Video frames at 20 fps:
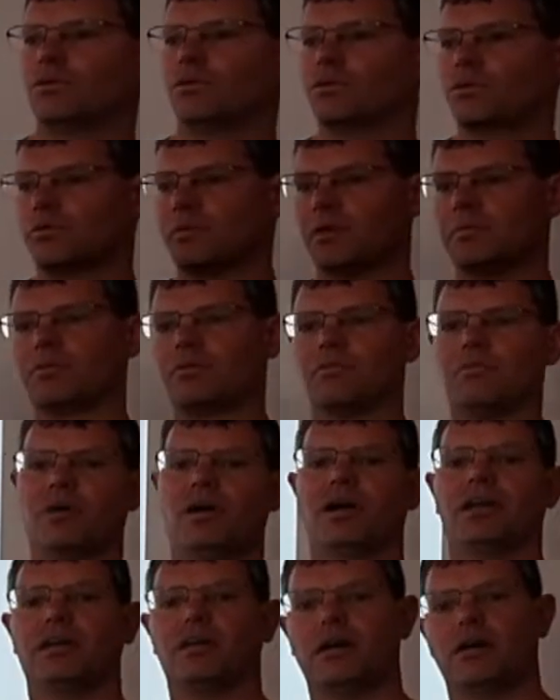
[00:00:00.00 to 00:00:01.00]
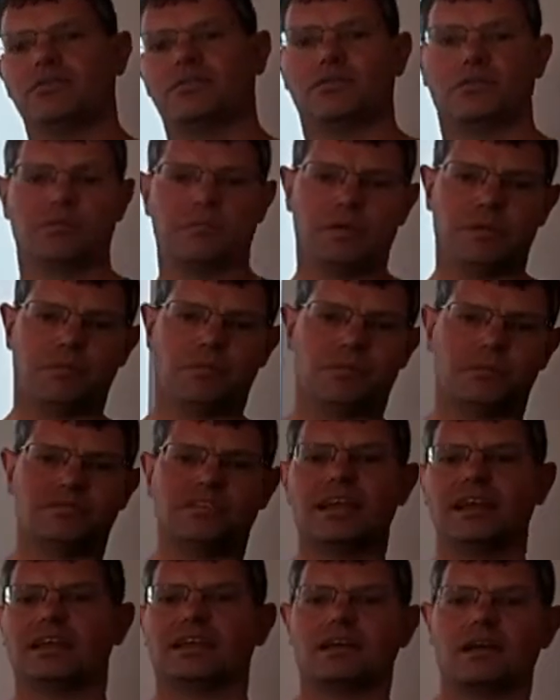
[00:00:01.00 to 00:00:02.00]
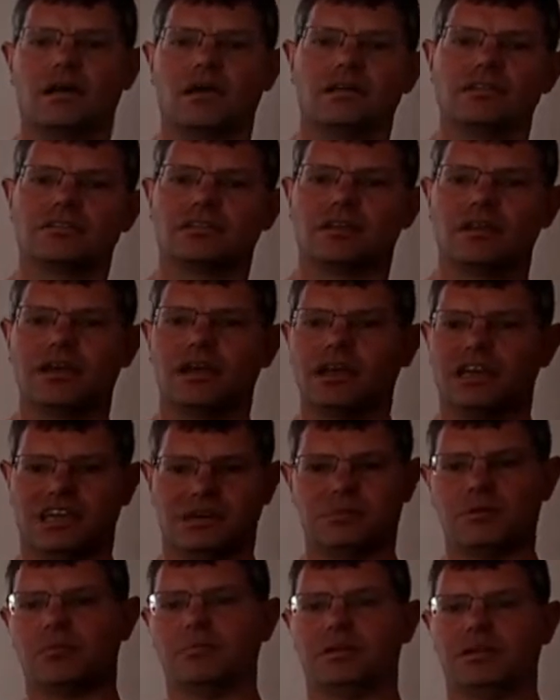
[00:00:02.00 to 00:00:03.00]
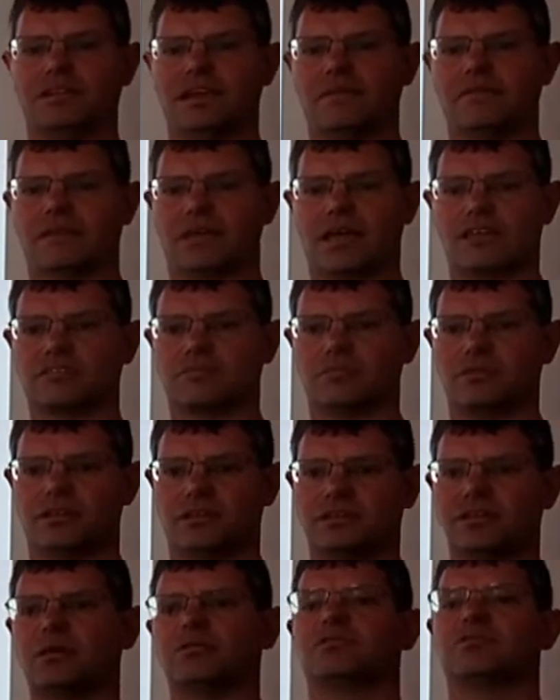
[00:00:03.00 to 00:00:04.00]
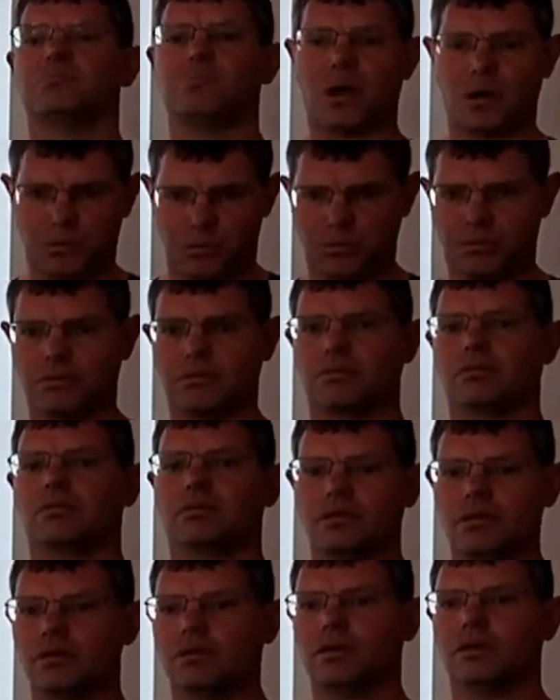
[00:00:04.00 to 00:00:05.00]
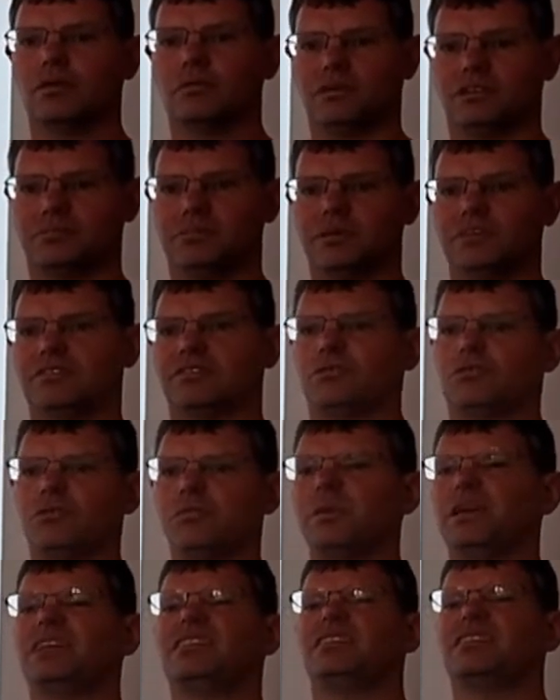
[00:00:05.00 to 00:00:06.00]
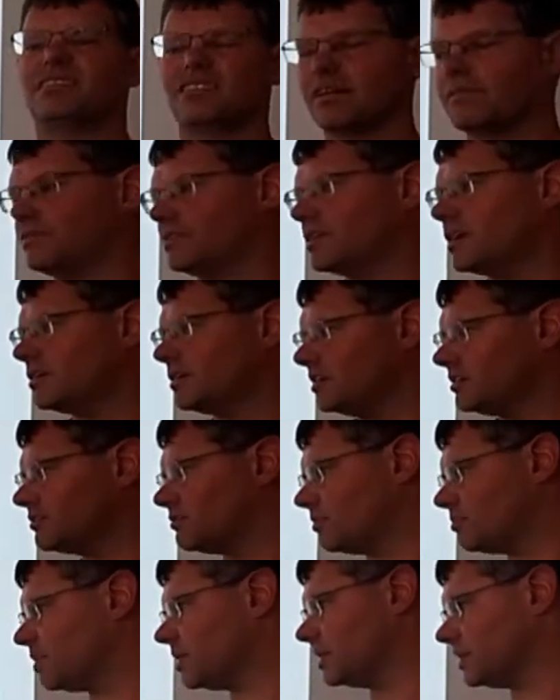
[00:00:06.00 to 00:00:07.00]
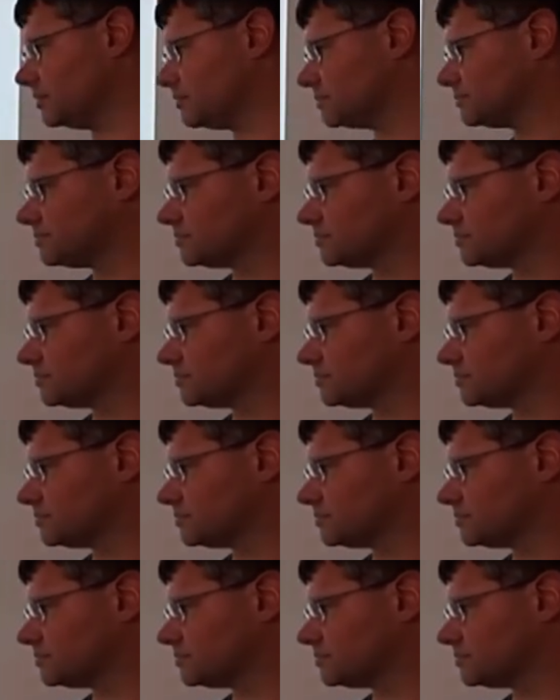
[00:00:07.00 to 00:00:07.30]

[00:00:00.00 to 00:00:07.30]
for all the people that are buying cars and all the people that are selling cars, you'd probably need to have the customer details in both, which means you're repeating stuff you don't need to repeat.